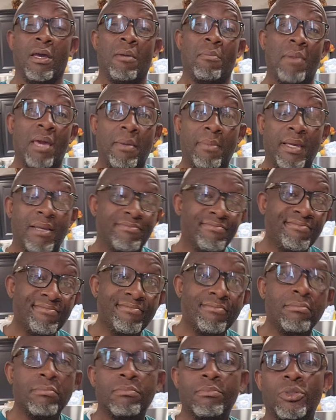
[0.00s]
Maybe
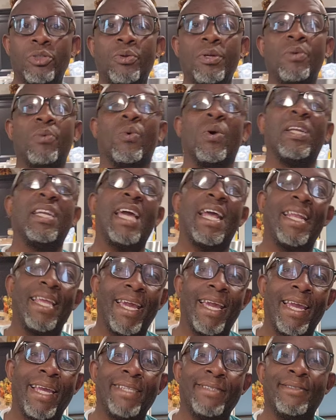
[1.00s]
between
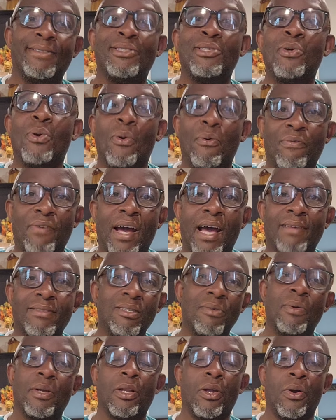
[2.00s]
198 and 205,
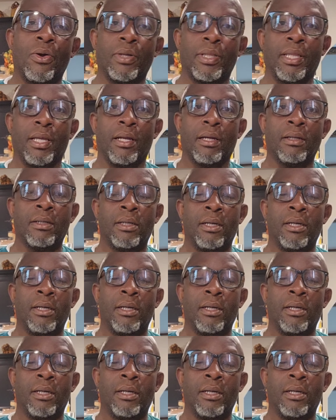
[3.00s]
somewhere along in there.